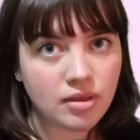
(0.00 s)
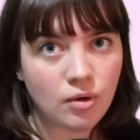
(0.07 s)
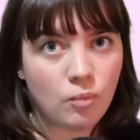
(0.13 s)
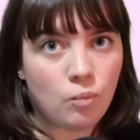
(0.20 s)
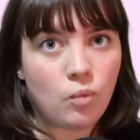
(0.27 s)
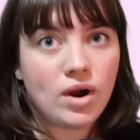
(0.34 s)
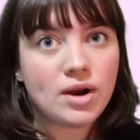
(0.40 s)

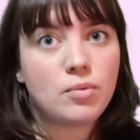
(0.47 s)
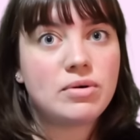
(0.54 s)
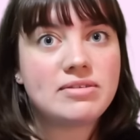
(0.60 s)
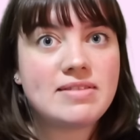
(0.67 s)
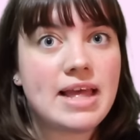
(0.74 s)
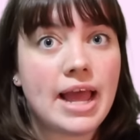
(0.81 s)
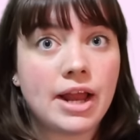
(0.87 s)
Where
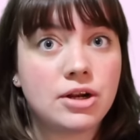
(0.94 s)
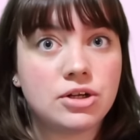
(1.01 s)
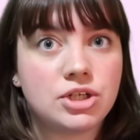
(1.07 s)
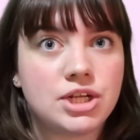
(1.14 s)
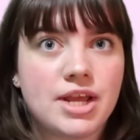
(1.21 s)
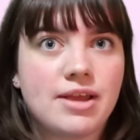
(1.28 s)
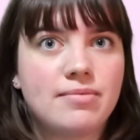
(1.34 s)
was the
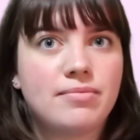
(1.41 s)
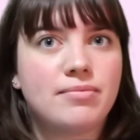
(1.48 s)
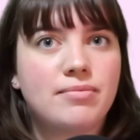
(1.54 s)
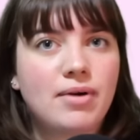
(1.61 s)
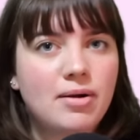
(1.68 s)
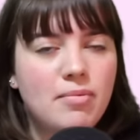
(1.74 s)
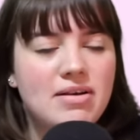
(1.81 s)
energy?
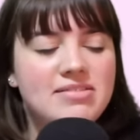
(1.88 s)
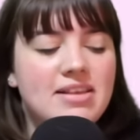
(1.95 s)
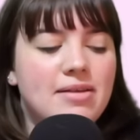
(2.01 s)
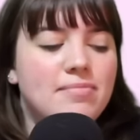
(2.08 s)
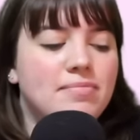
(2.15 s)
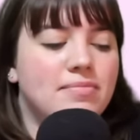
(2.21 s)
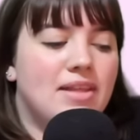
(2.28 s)
Where was
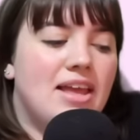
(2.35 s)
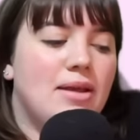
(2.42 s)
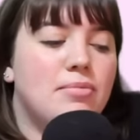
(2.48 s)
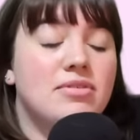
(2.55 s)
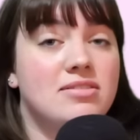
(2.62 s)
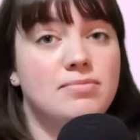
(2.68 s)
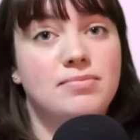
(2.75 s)
it? It
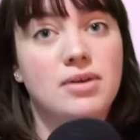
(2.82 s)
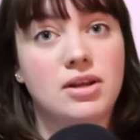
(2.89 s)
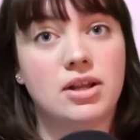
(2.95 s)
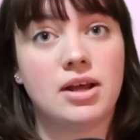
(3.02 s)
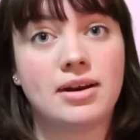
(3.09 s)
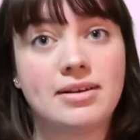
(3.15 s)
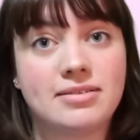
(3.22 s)
was
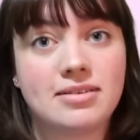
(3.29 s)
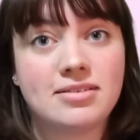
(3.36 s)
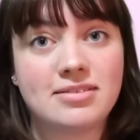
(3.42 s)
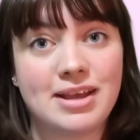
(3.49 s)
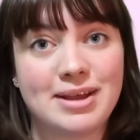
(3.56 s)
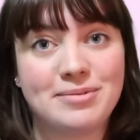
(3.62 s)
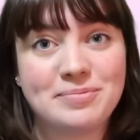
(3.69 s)

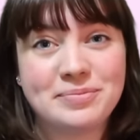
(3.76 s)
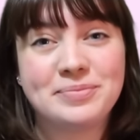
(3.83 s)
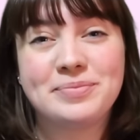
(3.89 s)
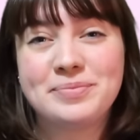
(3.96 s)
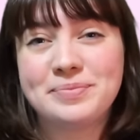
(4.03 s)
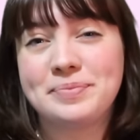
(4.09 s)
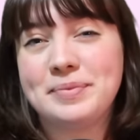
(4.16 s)
non-existent.
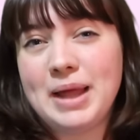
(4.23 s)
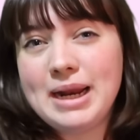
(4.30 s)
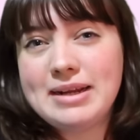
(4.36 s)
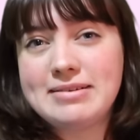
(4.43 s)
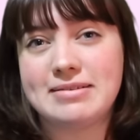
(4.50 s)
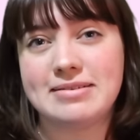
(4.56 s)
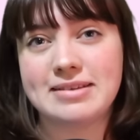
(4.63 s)

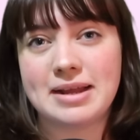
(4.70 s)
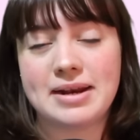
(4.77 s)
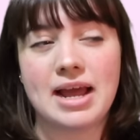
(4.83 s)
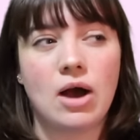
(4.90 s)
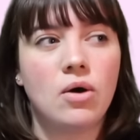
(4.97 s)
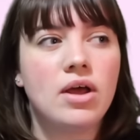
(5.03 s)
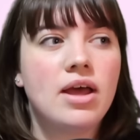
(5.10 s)
Non-existent.
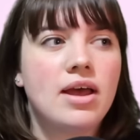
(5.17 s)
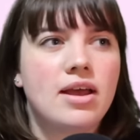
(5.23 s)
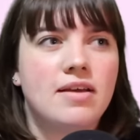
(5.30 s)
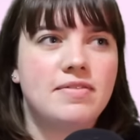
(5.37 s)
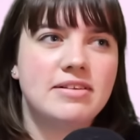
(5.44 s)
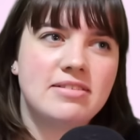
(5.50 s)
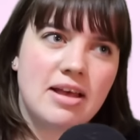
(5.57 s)
Now,
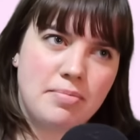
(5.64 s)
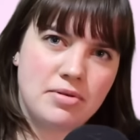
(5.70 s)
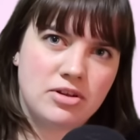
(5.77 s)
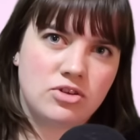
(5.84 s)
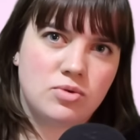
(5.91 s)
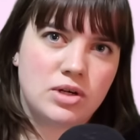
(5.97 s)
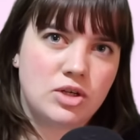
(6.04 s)
if this happened
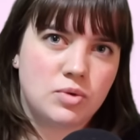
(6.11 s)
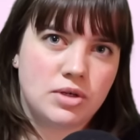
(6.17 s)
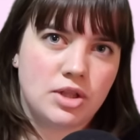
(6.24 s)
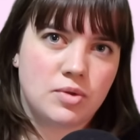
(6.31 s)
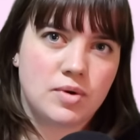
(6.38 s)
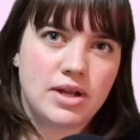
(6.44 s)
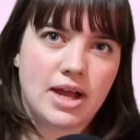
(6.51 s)
in
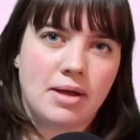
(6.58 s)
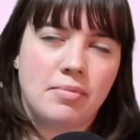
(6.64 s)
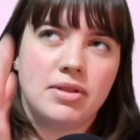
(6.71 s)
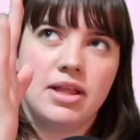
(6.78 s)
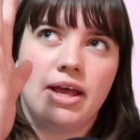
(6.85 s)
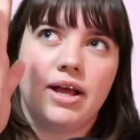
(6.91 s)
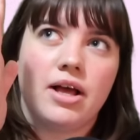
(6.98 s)
2023, I
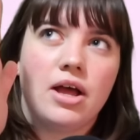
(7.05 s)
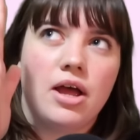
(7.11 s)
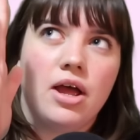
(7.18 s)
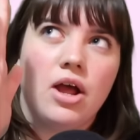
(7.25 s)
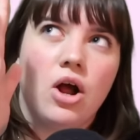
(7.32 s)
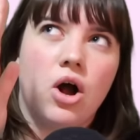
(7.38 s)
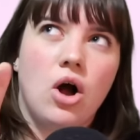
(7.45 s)
would, like,
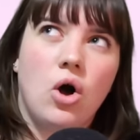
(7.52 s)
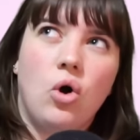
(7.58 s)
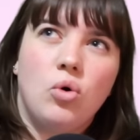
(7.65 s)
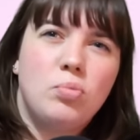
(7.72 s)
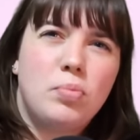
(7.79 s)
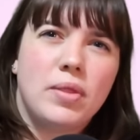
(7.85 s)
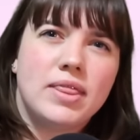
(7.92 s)

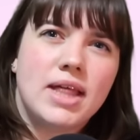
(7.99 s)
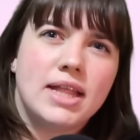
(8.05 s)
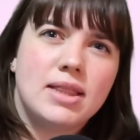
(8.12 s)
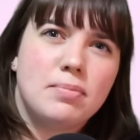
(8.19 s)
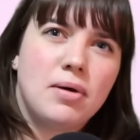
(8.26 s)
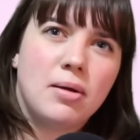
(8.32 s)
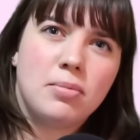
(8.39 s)
hope that
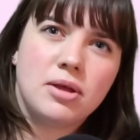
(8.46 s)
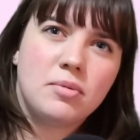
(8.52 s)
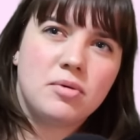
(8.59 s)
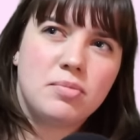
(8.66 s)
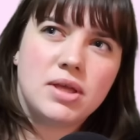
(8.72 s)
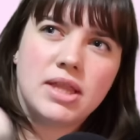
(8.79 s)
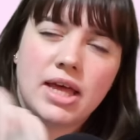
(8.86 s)
the public
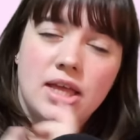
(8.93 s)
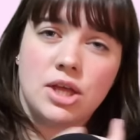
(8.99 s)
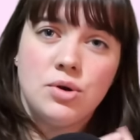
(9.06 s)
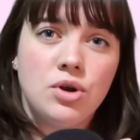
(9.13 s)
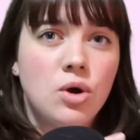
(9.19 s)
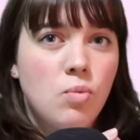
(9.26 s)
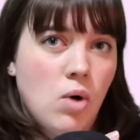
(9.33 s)
would be like,
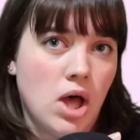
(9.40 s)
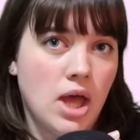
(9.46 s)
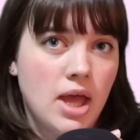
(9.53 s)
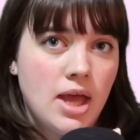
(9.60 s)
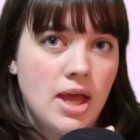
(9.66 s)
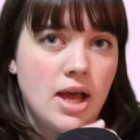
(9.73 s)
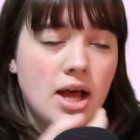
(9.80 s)
you know
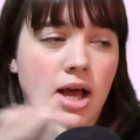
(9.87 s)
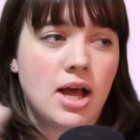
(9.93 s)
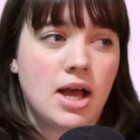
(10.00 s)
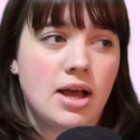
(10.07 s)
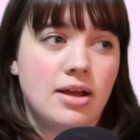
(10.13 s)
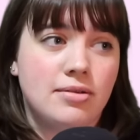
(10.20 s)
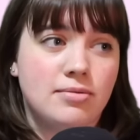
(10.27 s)
what?
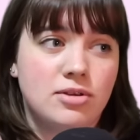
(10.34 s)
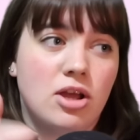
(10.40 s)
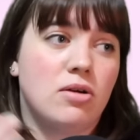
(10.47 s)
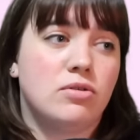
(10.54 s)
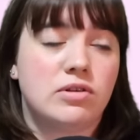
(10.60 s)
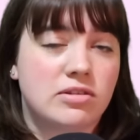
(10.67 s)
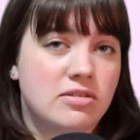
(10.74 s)

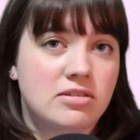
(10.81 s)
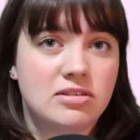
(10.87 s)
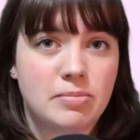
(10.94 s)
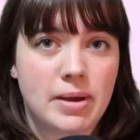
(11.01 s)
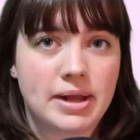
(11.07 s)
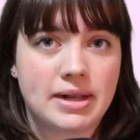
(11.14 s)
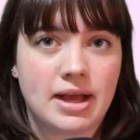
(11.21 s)
No, Justin's
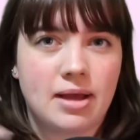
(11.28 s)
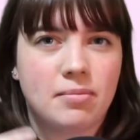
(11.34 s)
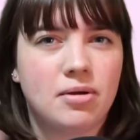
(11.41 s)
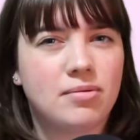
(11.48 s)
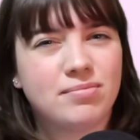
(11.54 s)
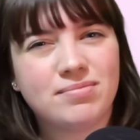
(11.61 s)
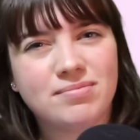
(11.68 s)
a bad guy,
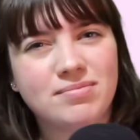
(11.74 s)
but